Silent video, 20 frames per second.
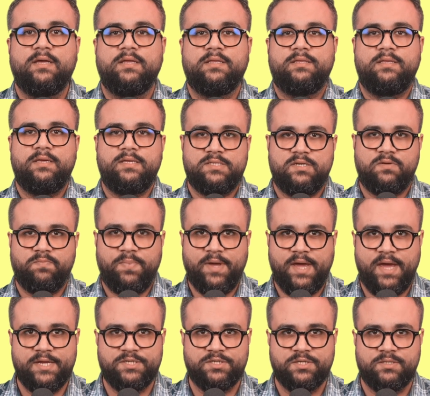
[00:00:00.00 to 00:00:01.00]
These are
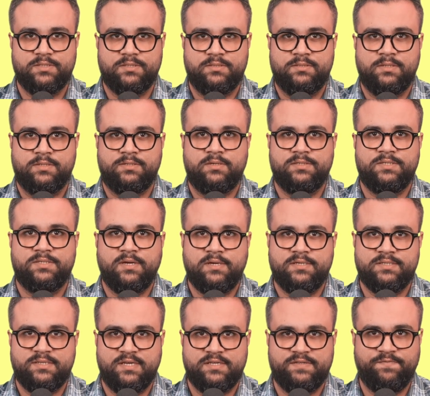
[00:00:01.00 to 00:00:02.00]
pages that are
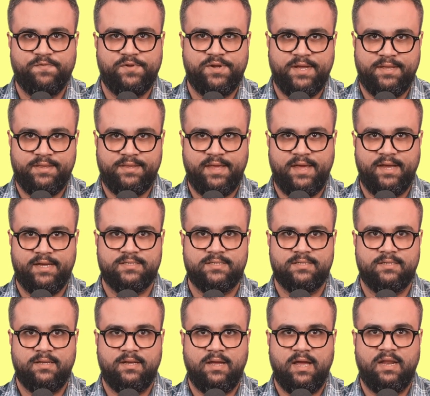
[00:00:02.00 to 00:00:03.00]
successfully
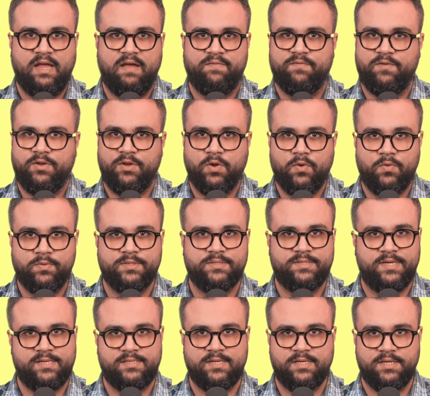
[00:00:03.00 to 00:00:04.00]
indexed and have no
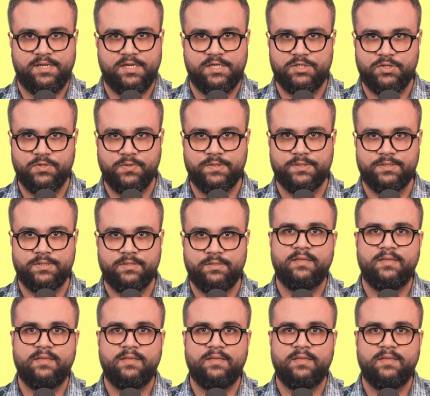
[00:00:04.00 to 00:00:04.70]
detected issues.